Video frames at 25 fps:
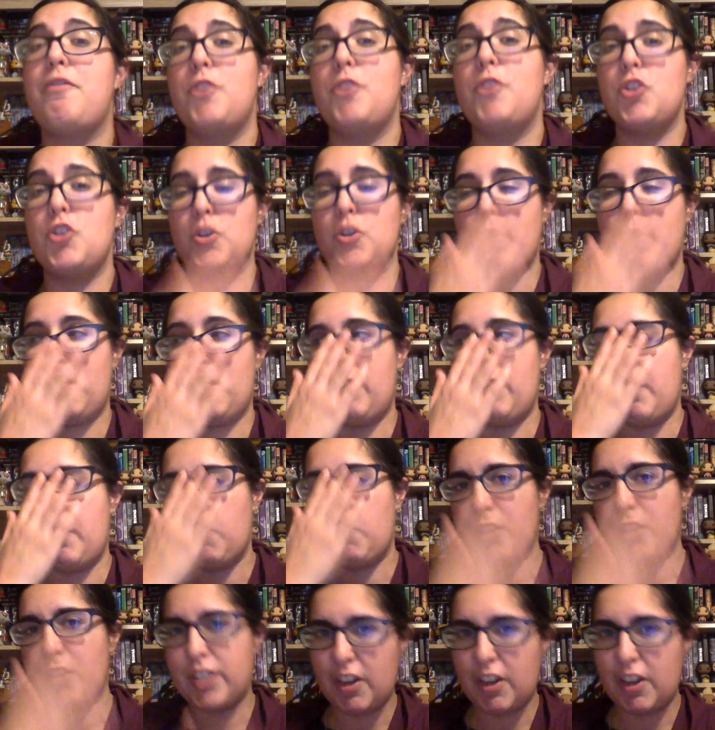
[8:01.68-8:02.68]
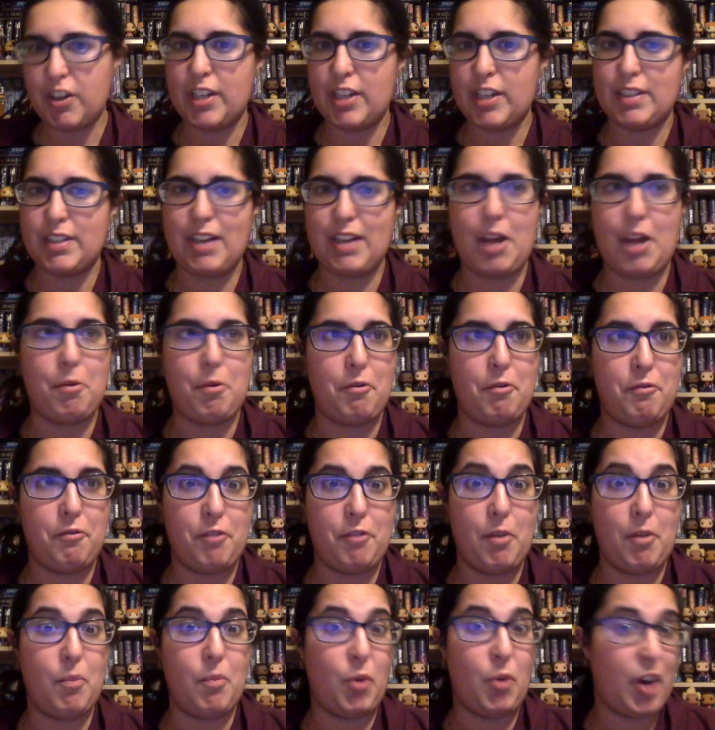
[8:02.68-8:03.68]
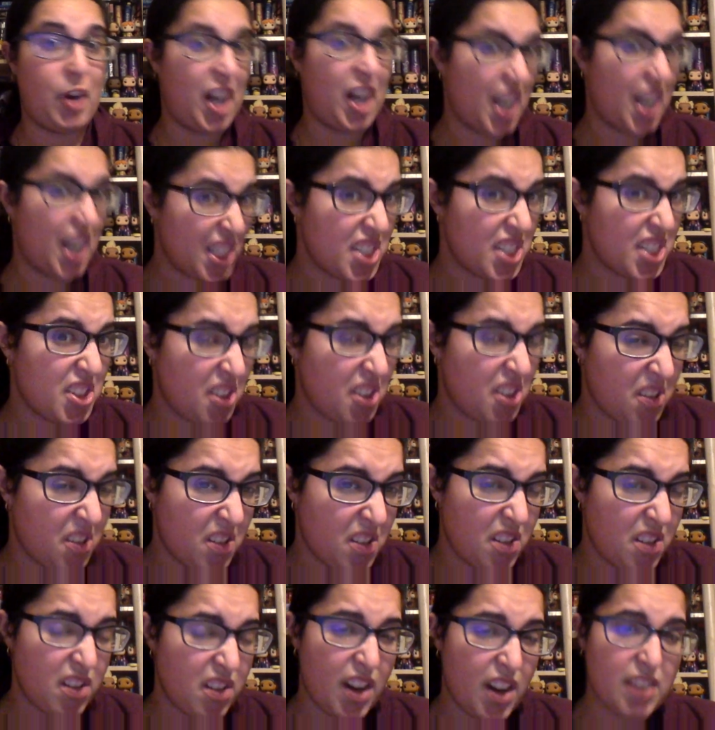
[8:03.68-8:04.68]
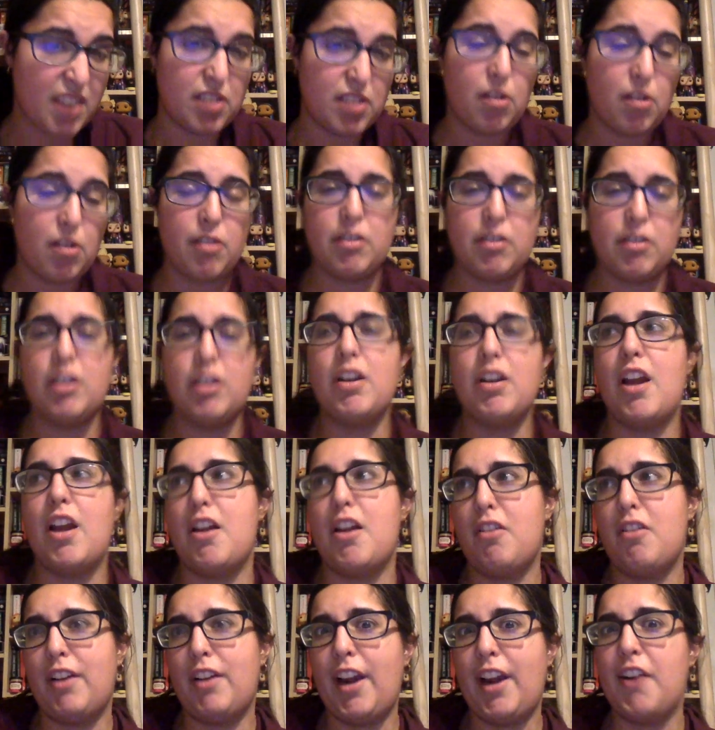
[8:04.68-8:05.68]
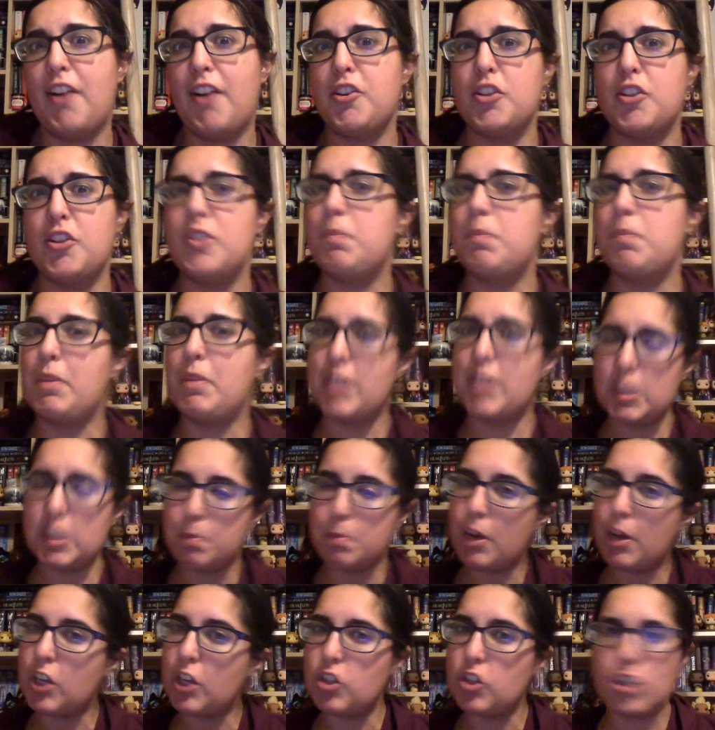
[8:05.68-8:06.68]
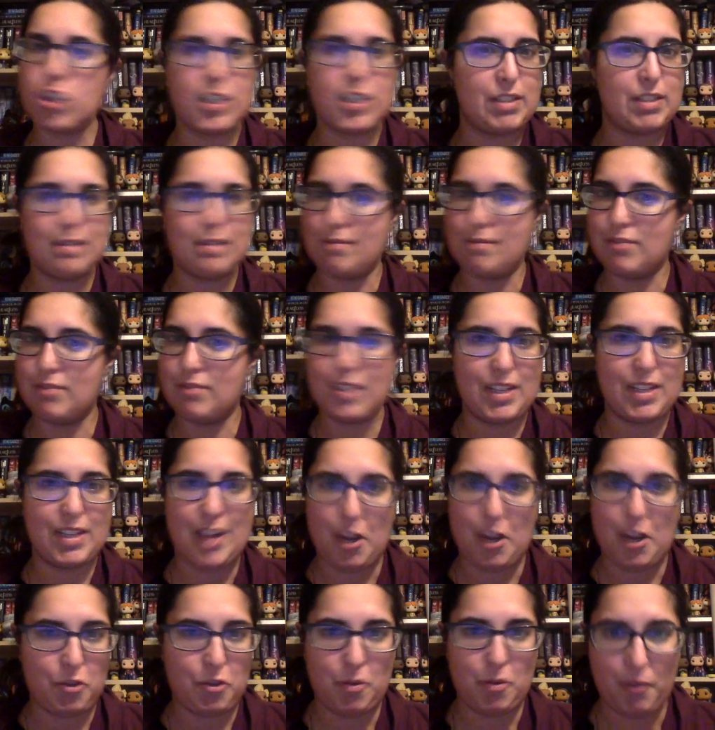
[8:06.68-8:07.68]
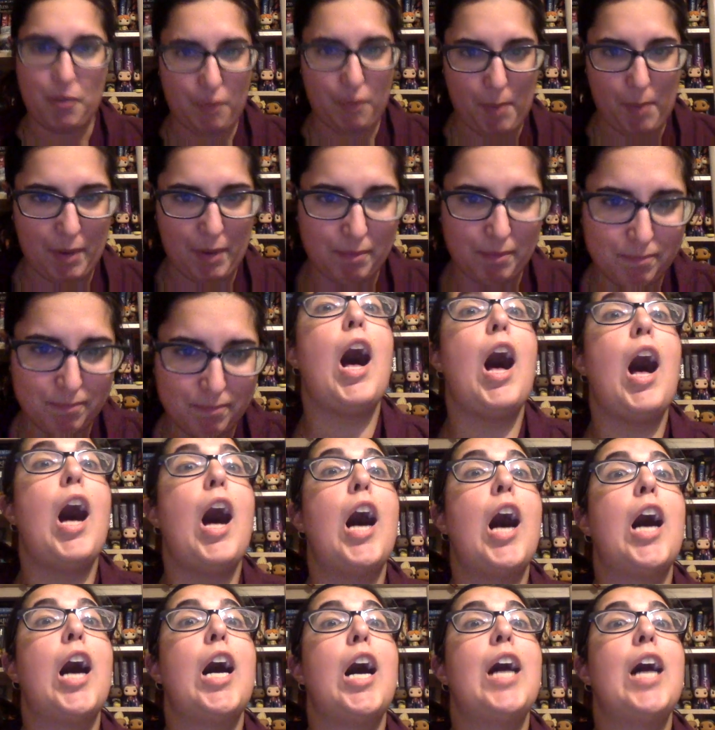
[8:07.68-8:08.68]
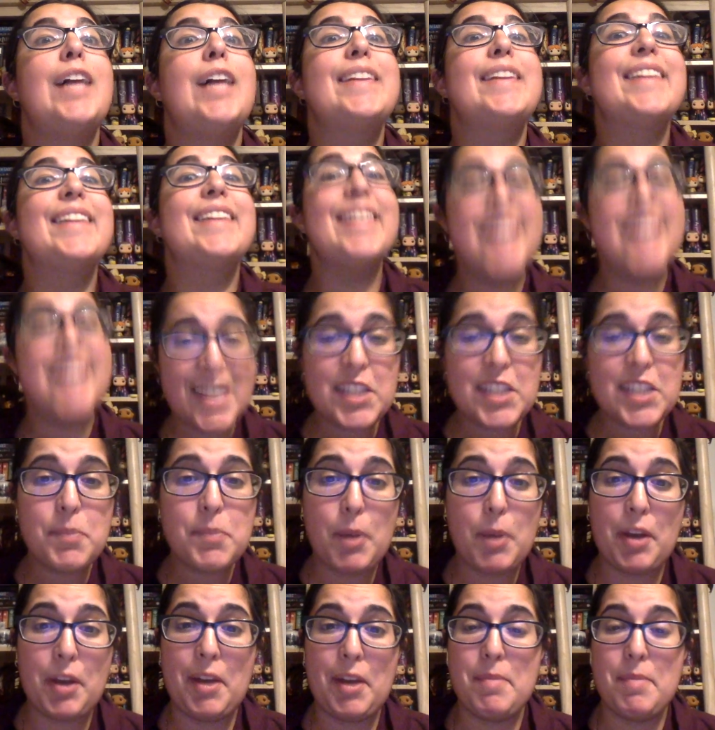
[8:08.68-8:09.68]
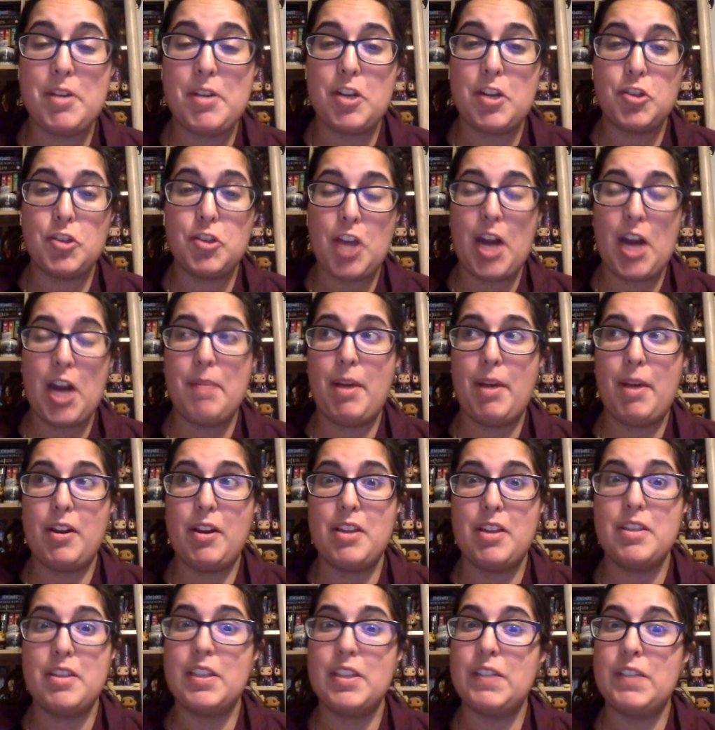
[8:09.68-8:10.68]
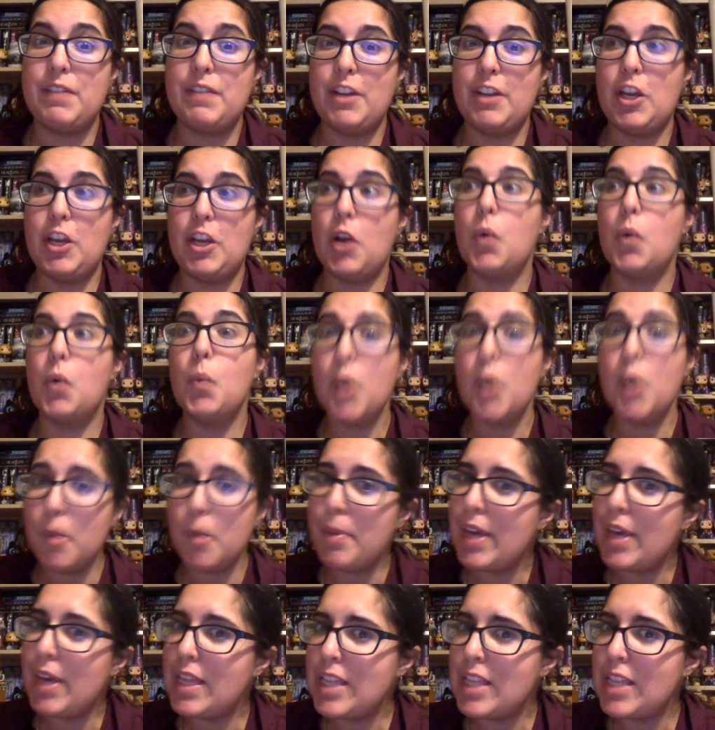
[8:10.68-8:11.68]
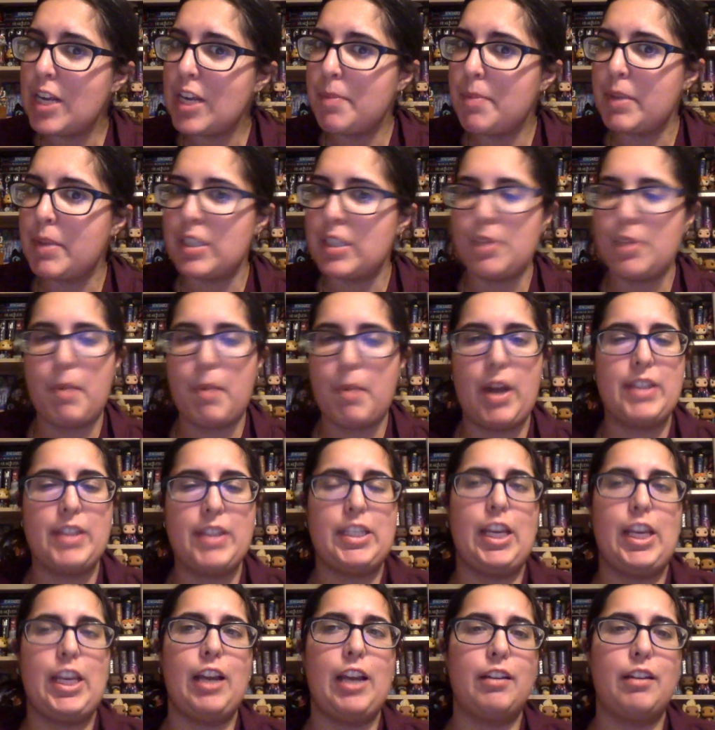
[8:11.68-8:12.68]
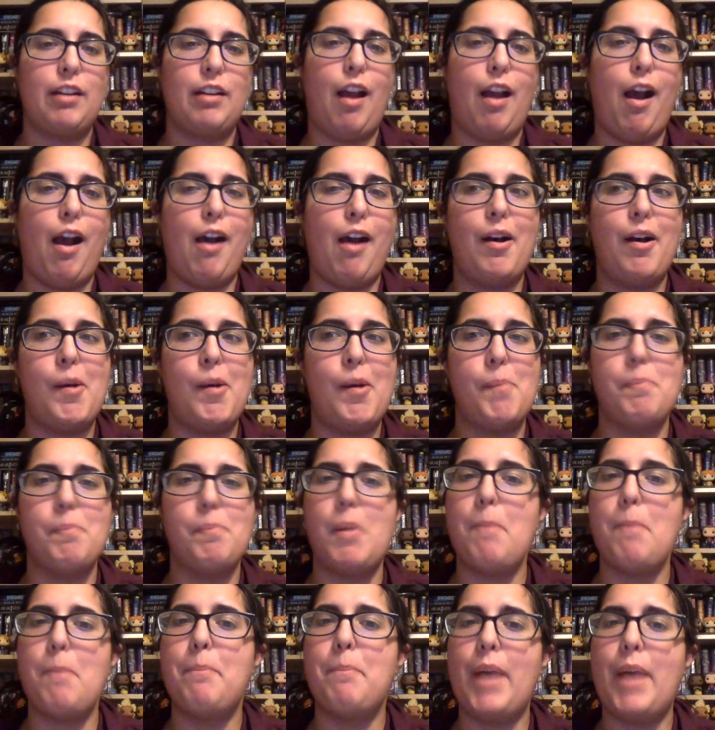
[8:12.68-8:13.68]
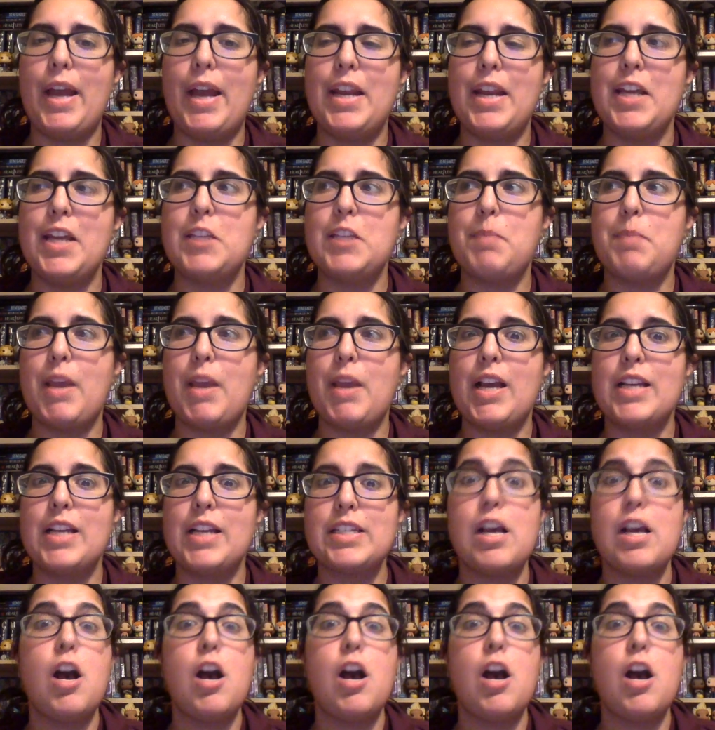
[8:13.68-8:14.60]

future when I read more Sarah Dessen, I will feel more connected to her as an author and her characters, but this book just did not do it for me. The last book I'm going to chat about in this video will be a little bit surprising, but it's because